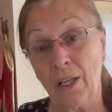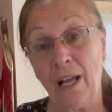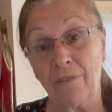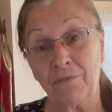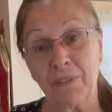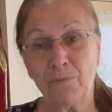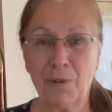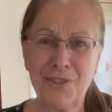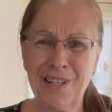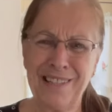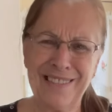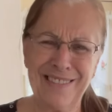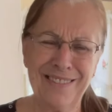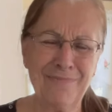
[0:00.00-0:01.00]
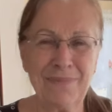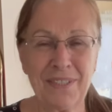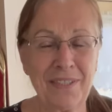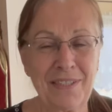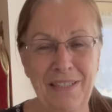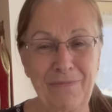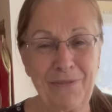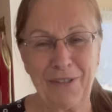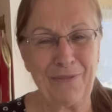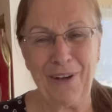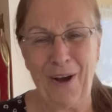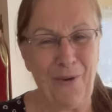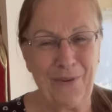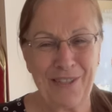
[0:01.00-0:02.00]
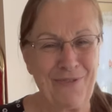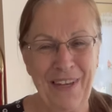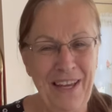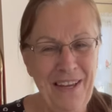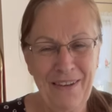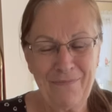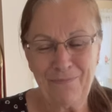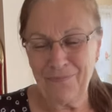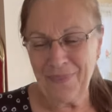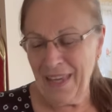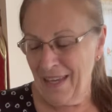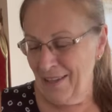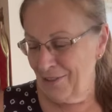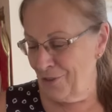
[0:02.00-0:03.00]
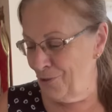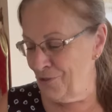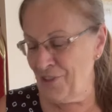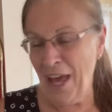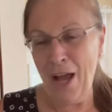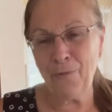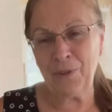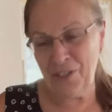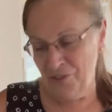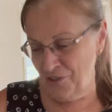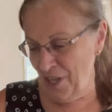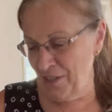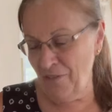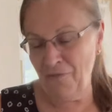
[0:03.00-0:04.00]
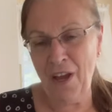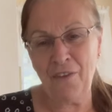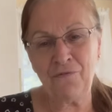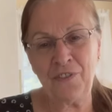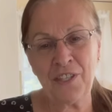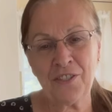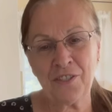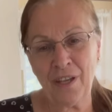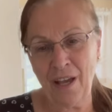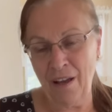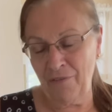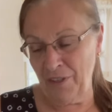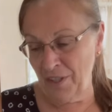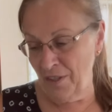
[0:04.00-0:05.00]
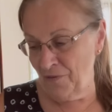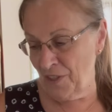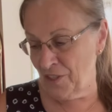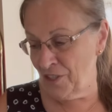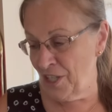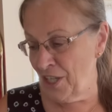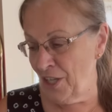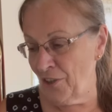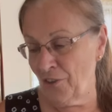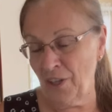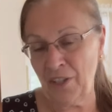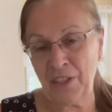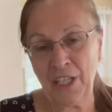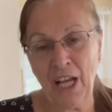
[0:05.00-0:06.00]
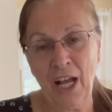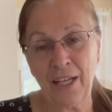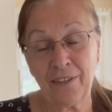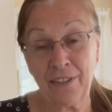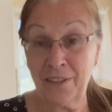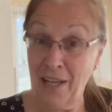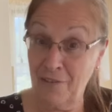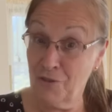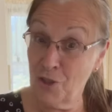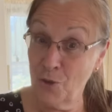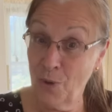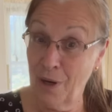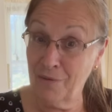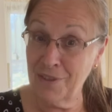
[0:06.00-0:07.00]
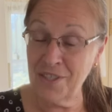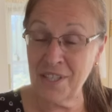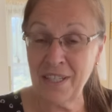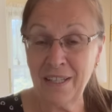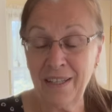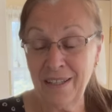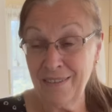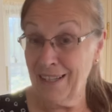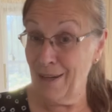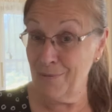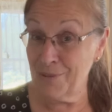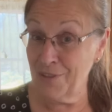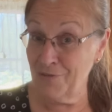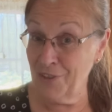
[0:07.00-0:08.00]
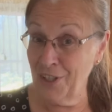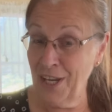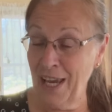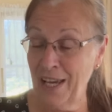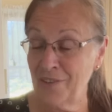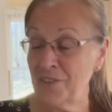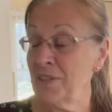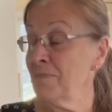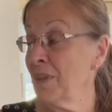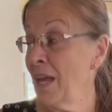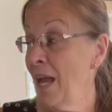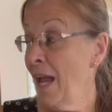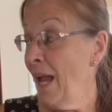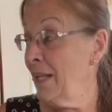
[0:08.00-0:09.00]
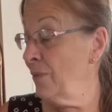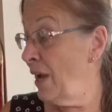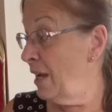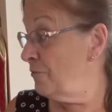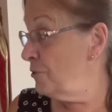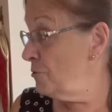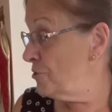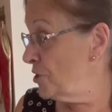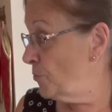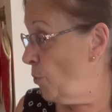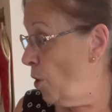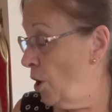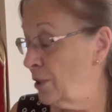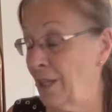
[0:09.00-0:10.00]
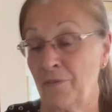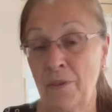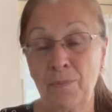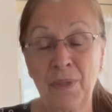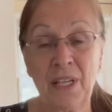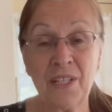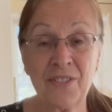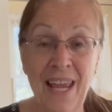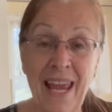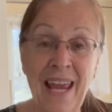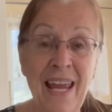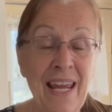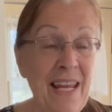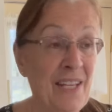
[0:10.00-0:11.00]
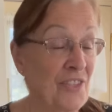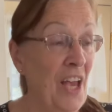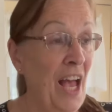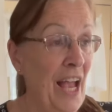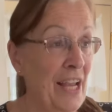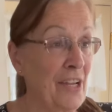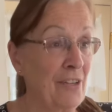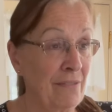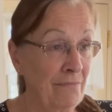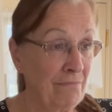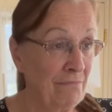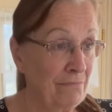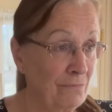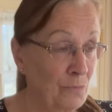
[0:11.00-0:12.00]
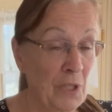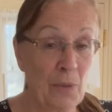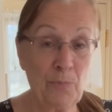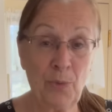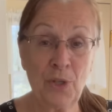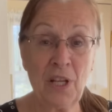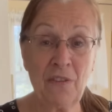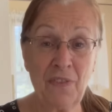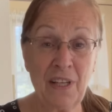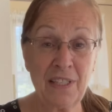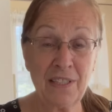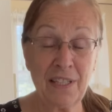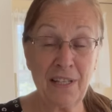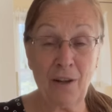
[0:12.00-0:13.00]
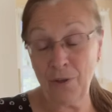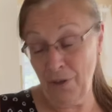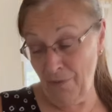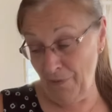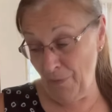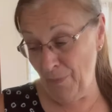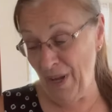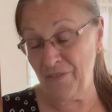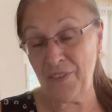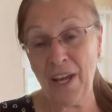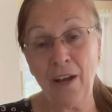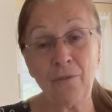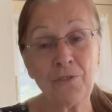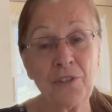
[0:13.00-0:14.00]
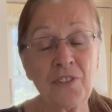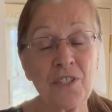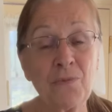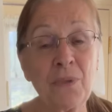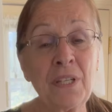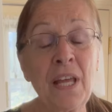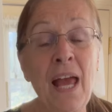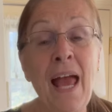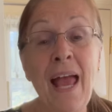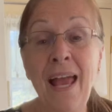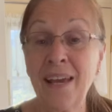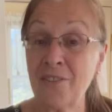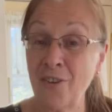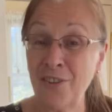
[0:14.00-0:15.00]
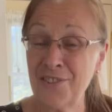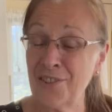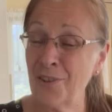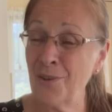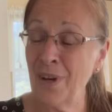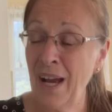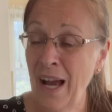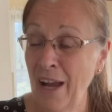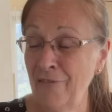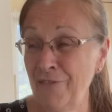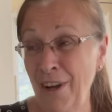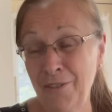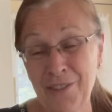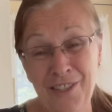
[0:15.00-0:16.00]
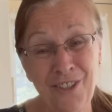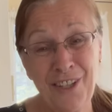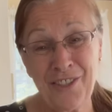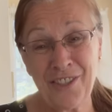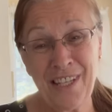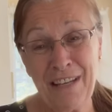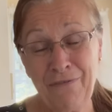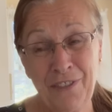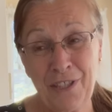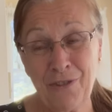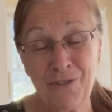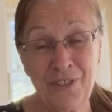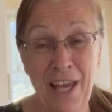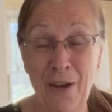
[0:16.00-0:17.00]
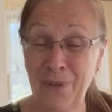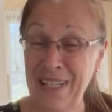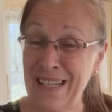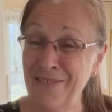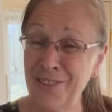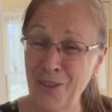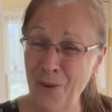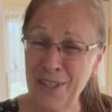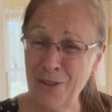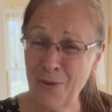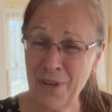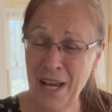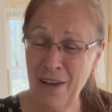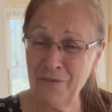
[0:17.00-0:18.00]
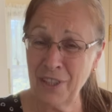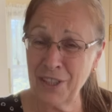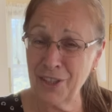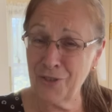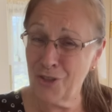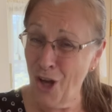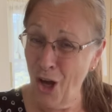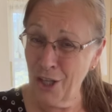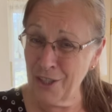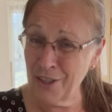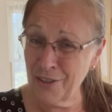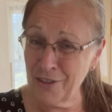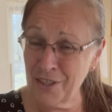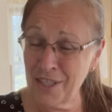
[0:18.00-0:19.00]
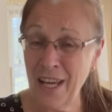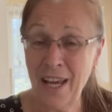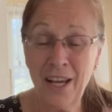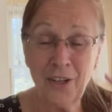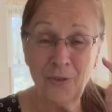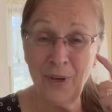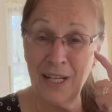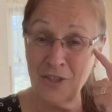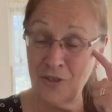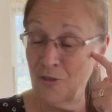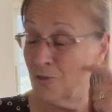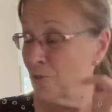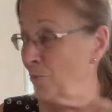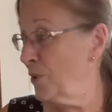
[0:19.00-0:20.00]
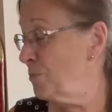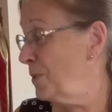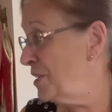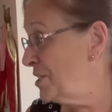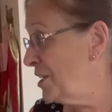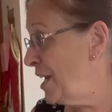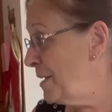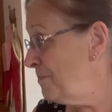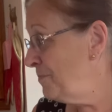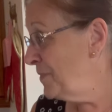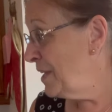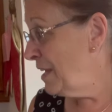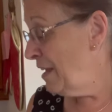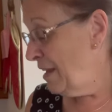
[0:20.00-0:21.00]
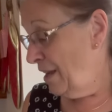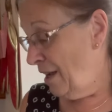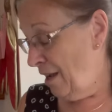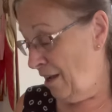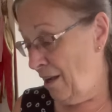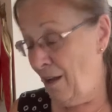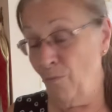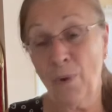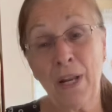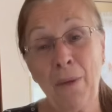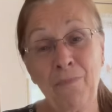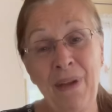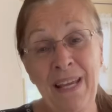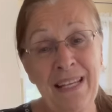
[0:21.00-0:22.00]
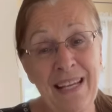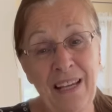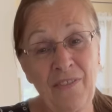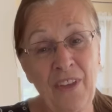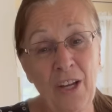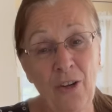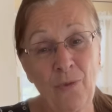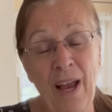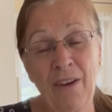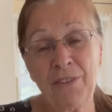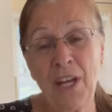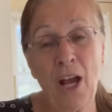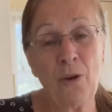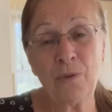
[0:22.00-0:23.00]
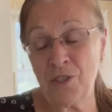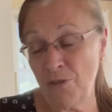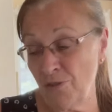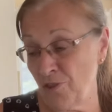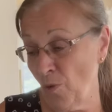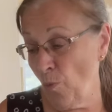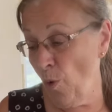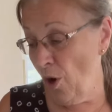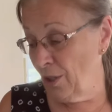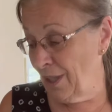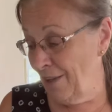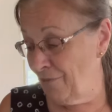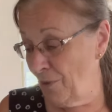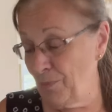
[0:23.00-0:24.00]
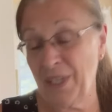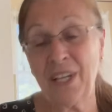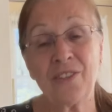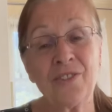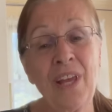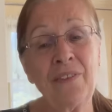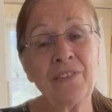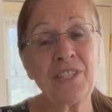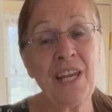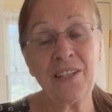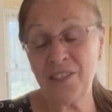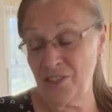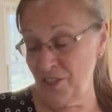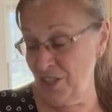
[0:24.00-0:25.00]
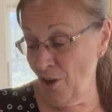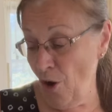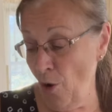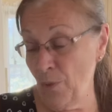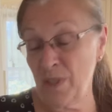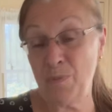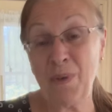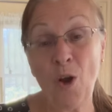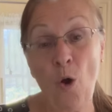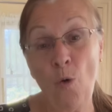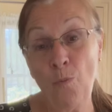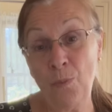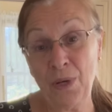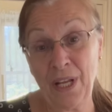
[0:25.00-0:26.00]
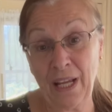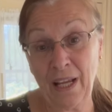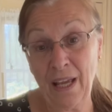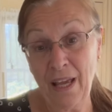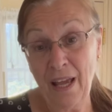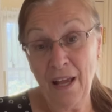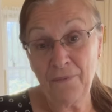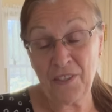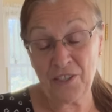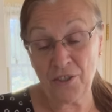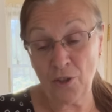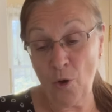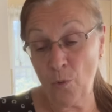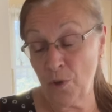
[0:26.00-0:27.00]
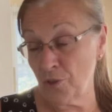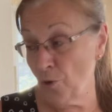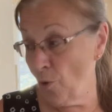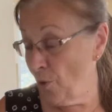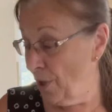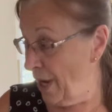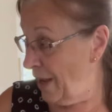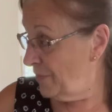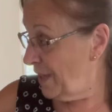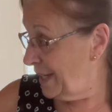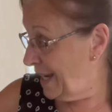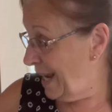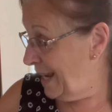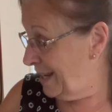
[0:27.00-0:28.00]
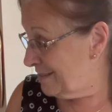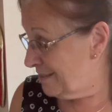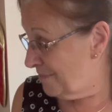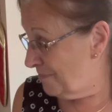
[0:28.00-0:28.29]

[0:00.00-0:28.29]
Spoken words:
oven, which I seem to always use that one instead of this oven that's here in the island. I have 2 ovens. Comes in very handy. Anyway, I've used the wall oven because A, it's higher when I'm putting things in and out. I'm going to bend down to this one. And also, I found it's a lot safer to use that one, even though I don't have the little toddlers, grandchildren with me today. When I'm baking and they're around, I always use the wall oven because they have a tendency to always be opening this lower door, and they can't,